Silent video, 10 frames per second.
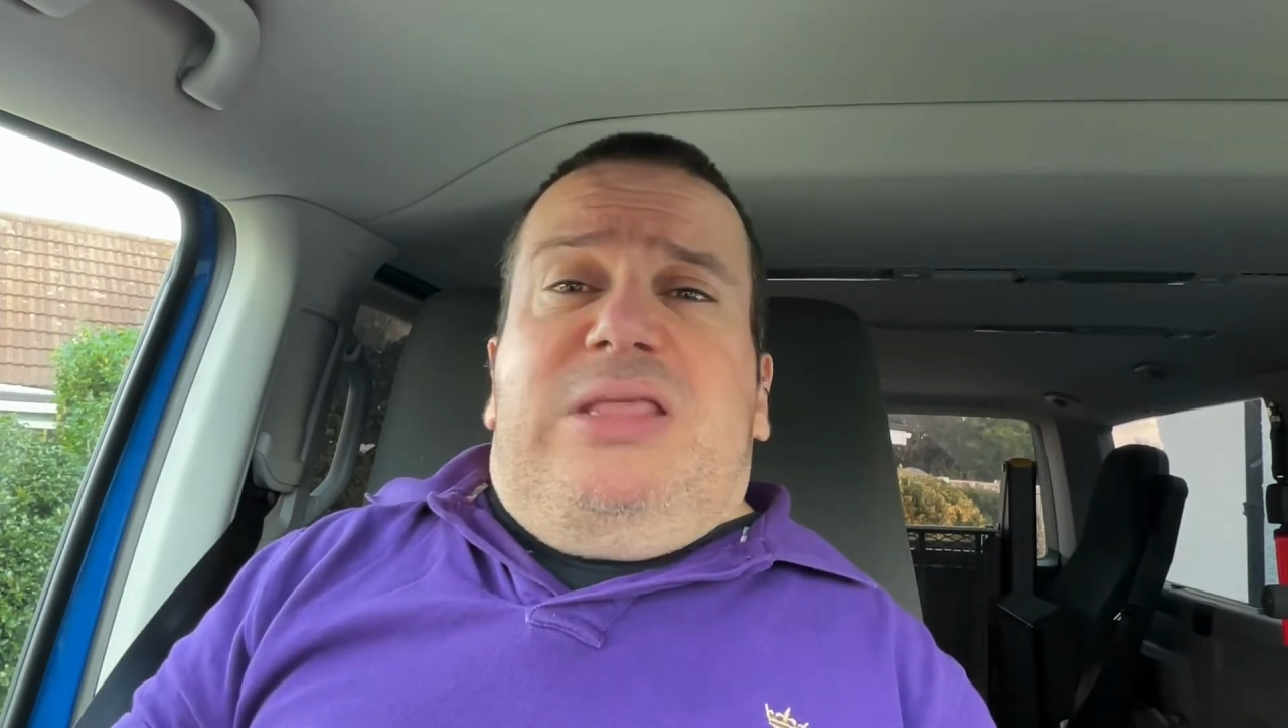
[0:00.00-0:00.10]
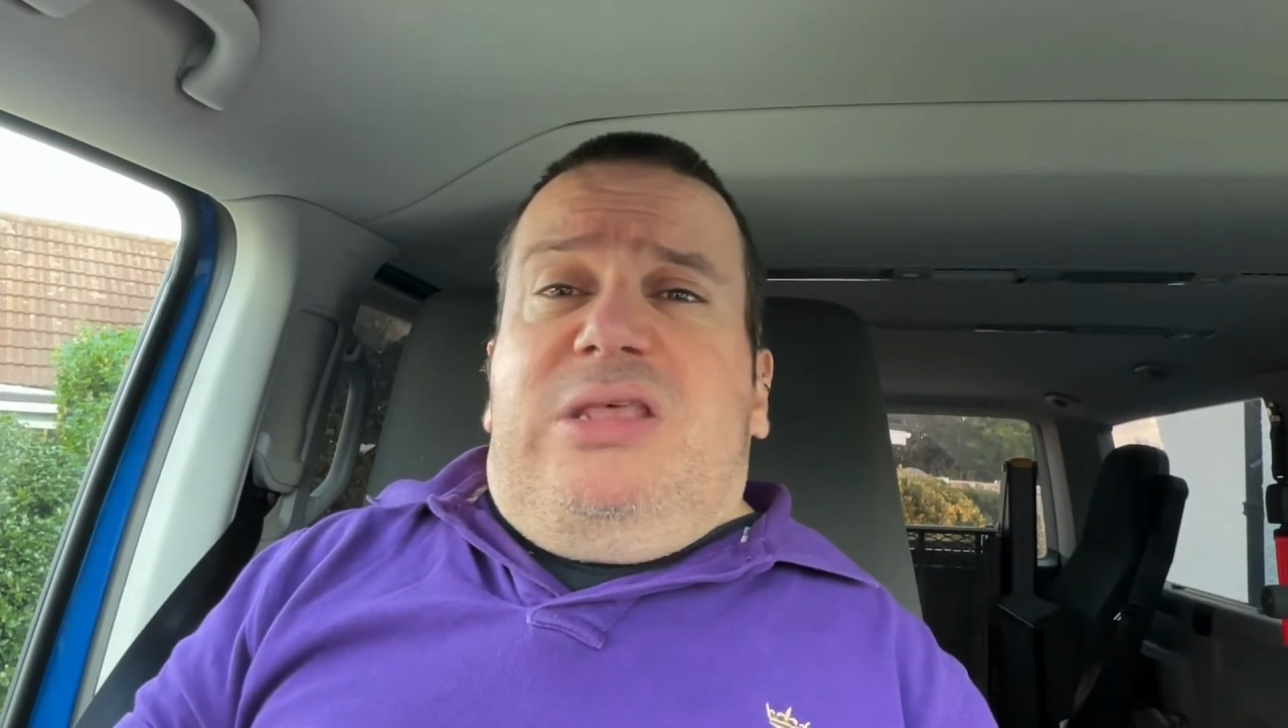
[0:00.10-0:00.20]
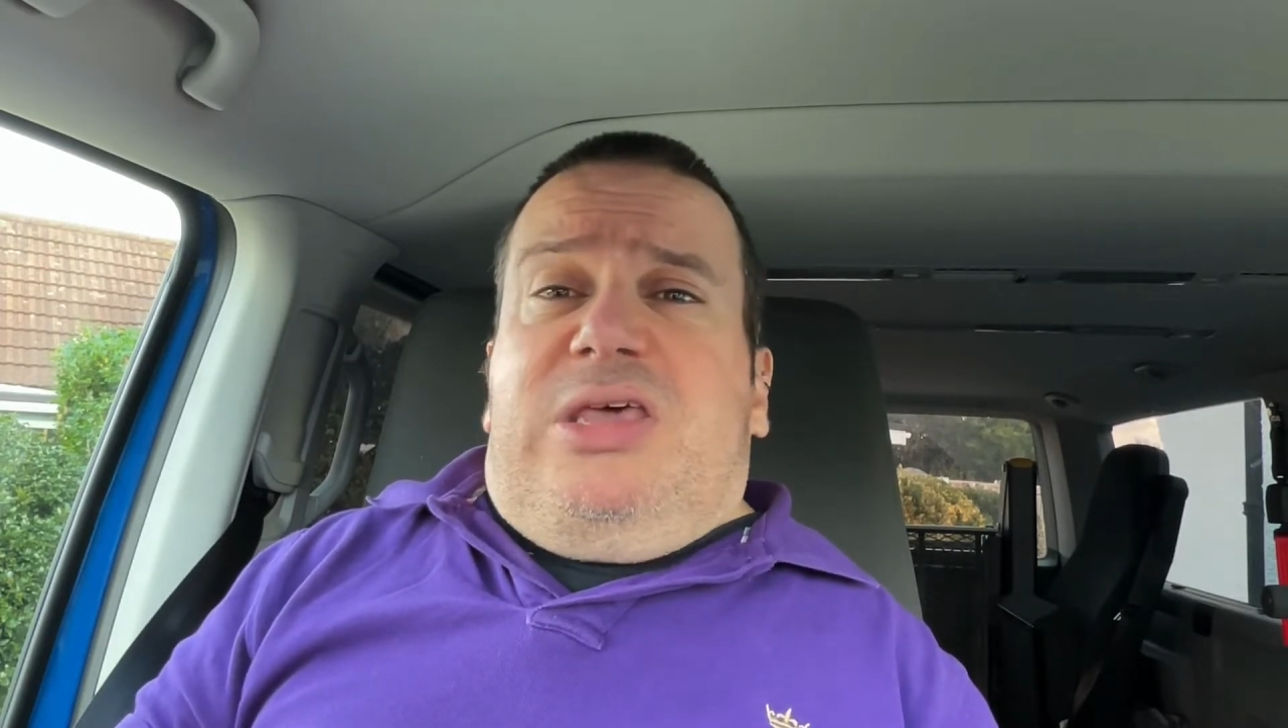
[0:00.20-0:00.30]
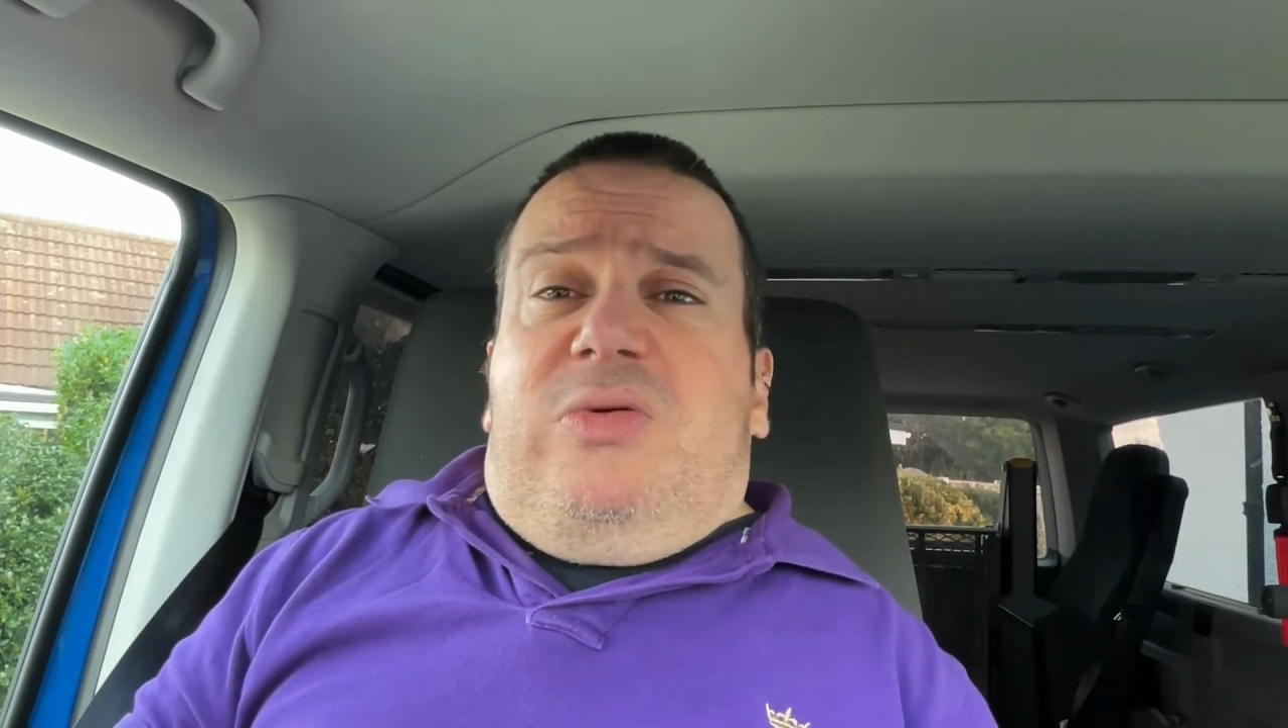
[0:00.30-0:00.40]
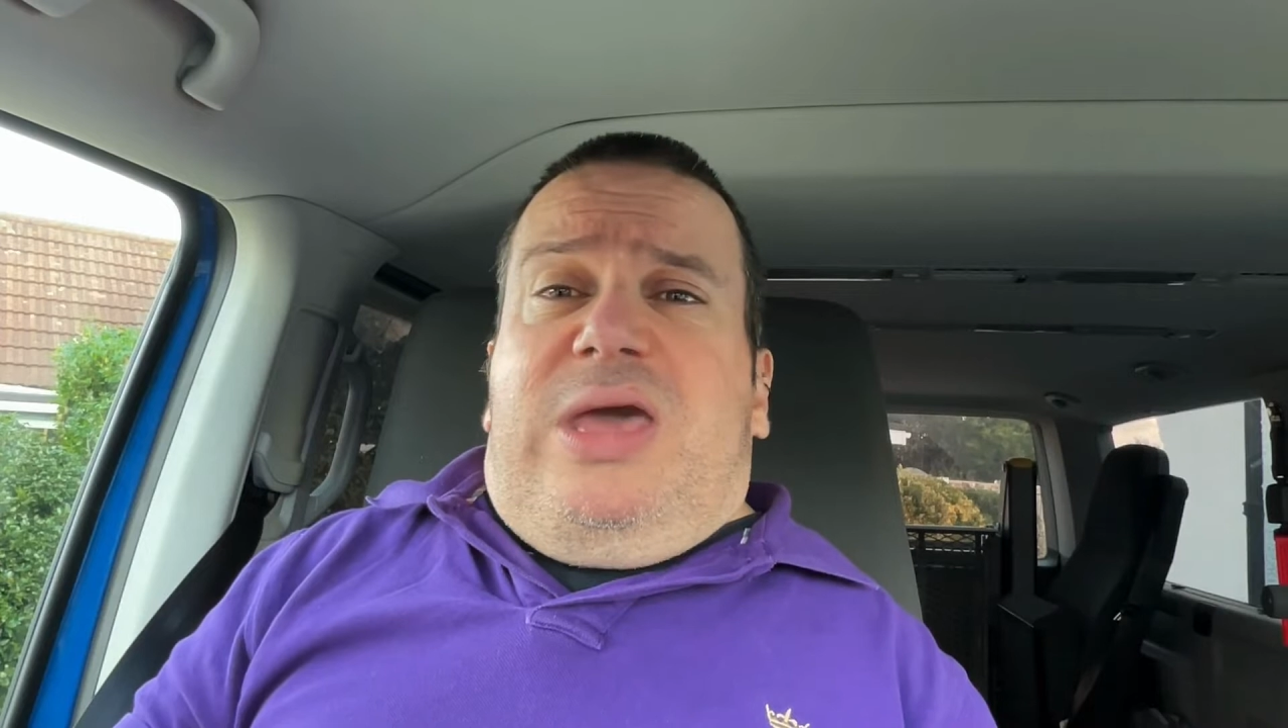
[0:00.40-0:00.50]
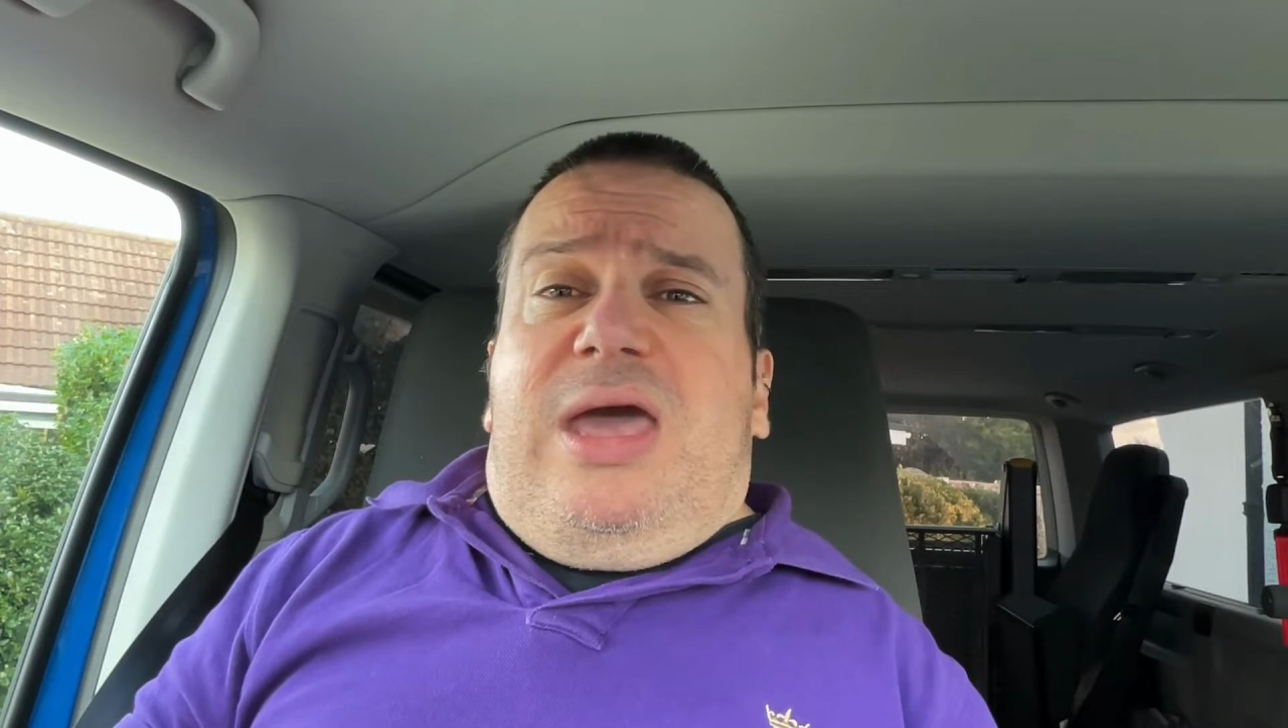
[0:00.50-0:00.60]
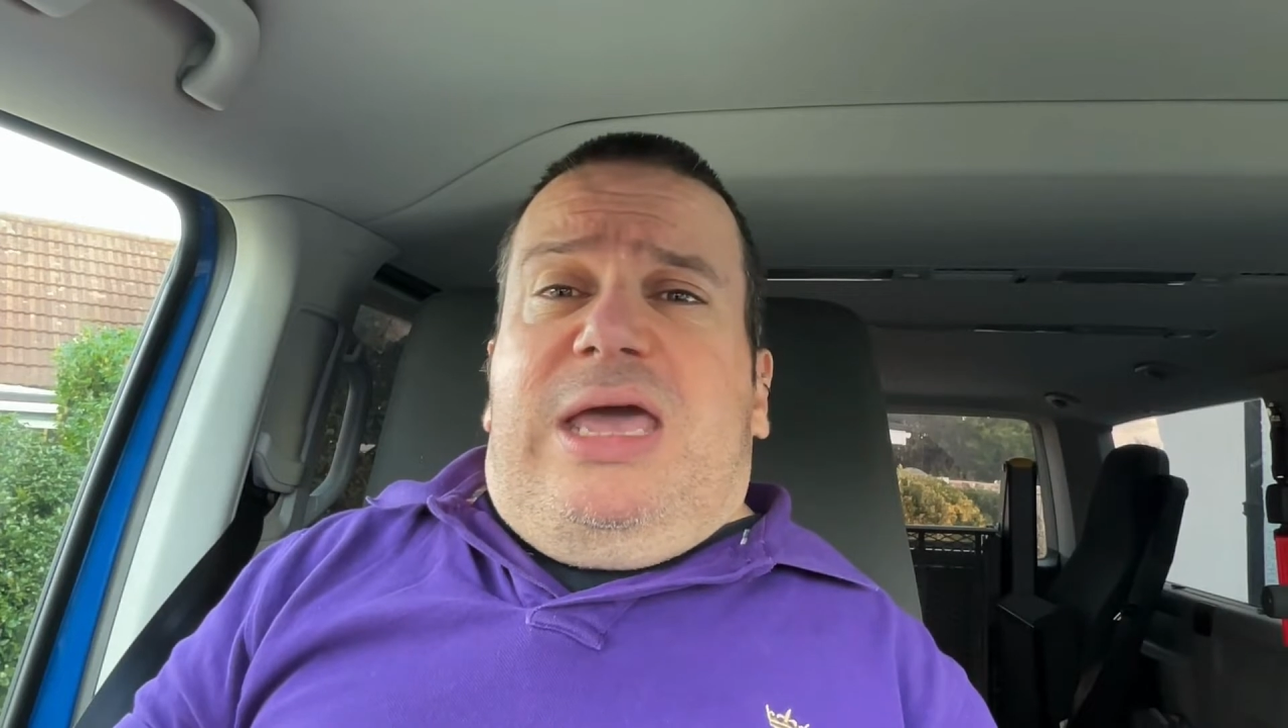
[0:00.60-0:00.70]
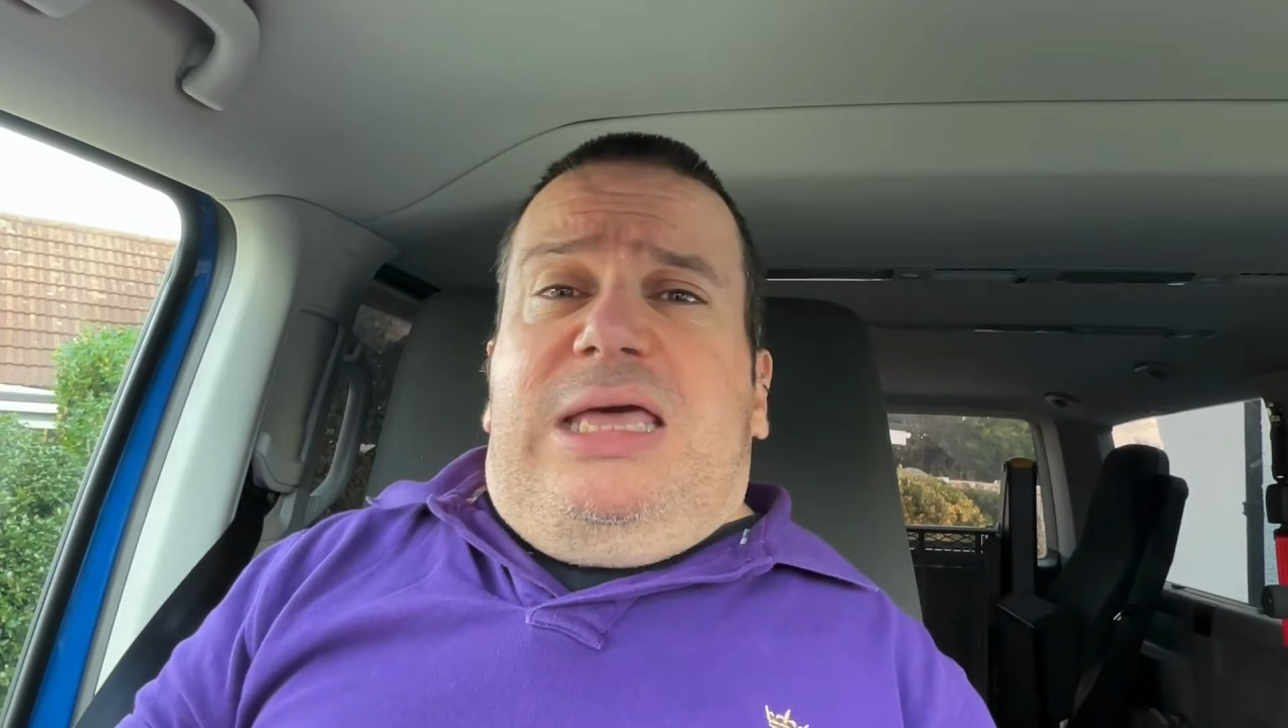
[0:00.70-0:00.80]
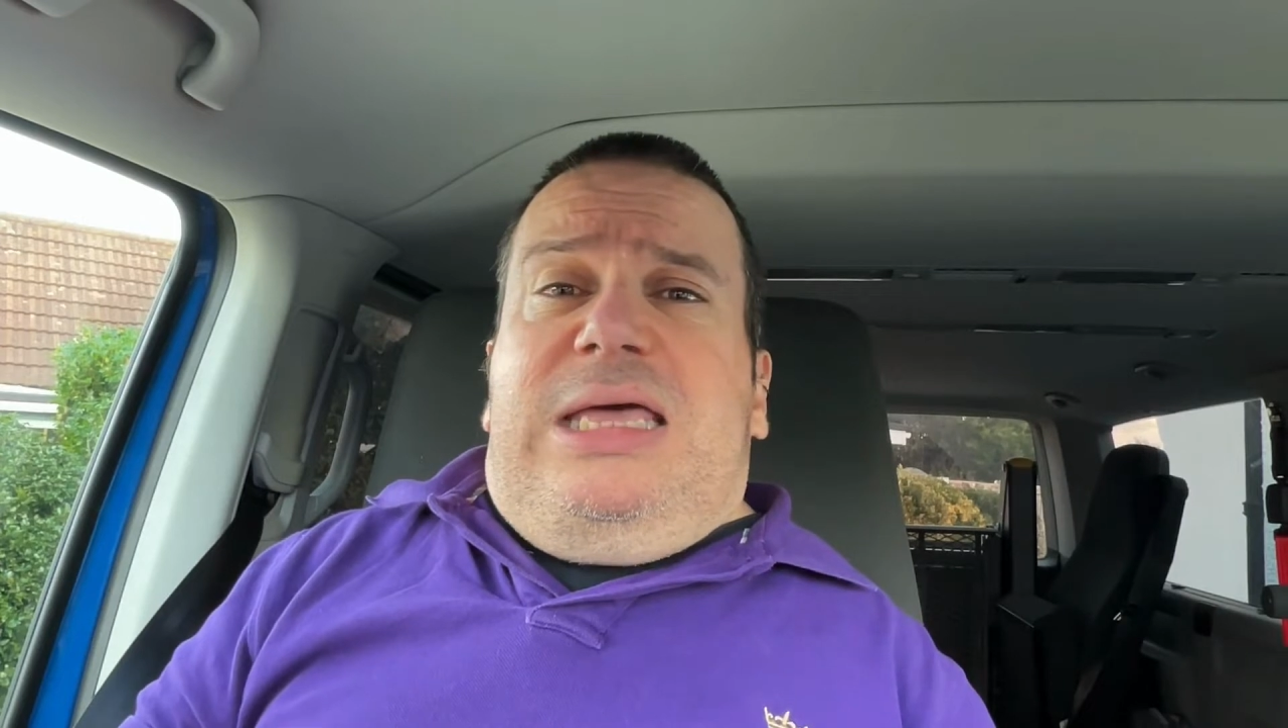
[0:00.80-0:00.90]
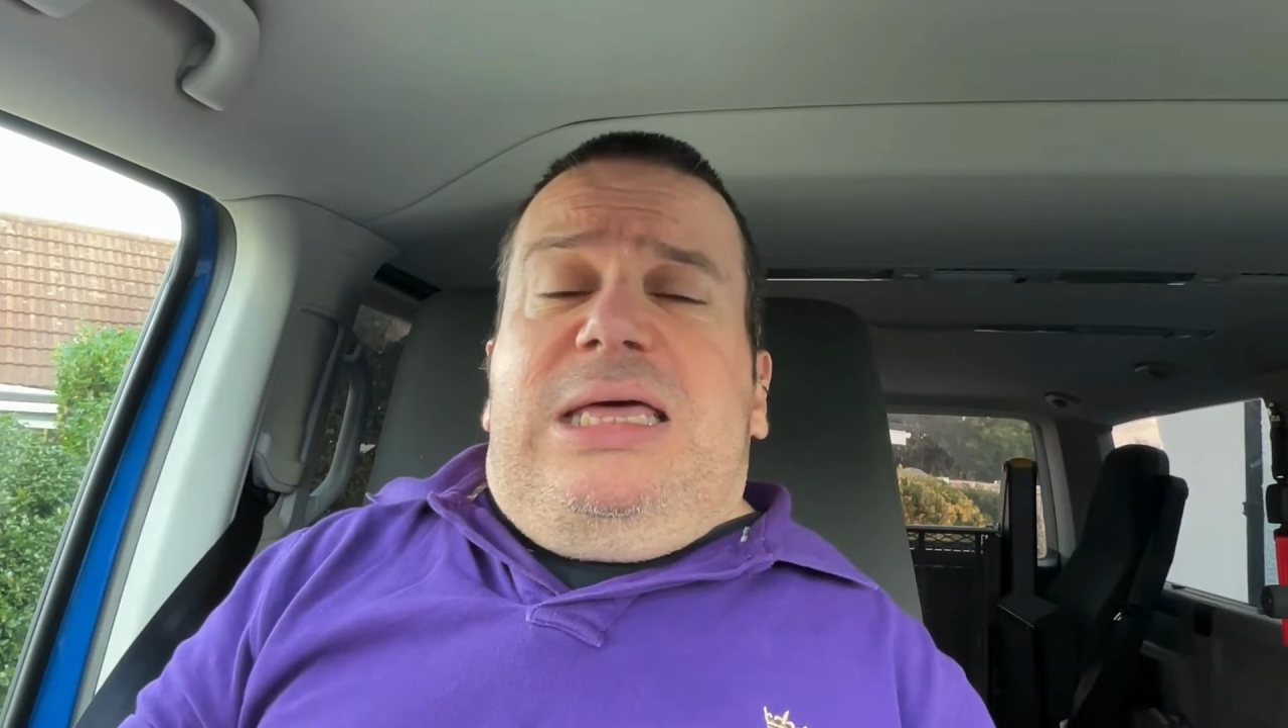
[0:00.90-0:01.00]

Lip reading: the UK